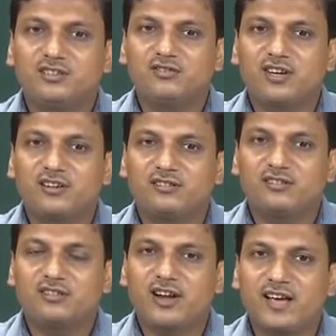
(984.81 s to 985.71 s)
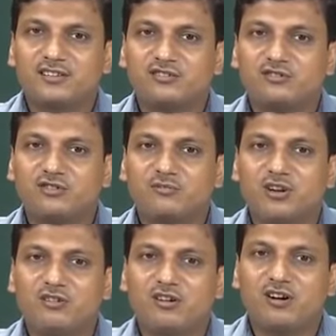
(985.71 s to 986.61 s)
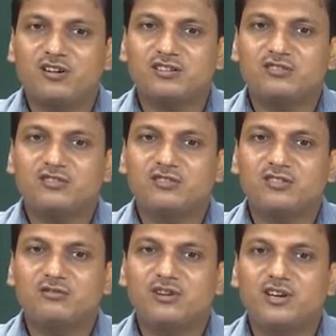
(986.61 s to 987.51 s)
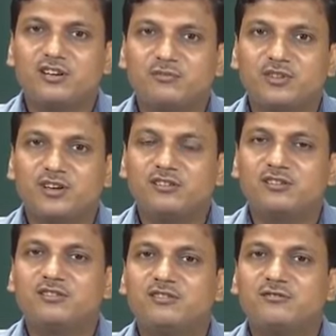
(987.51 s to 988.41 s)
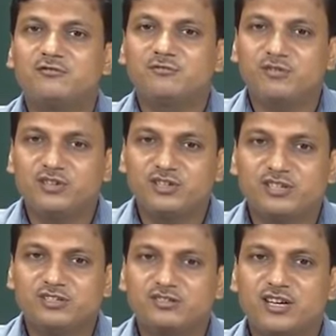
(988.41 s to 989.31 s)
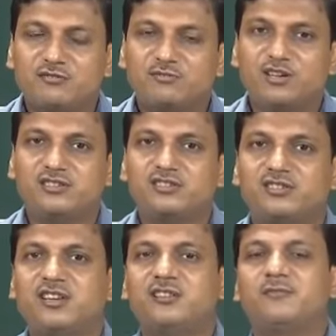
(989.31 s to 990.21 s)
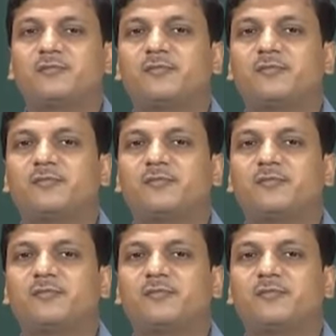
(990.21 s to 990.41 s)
that cracks normally occurs during the welding of the regions. That first is that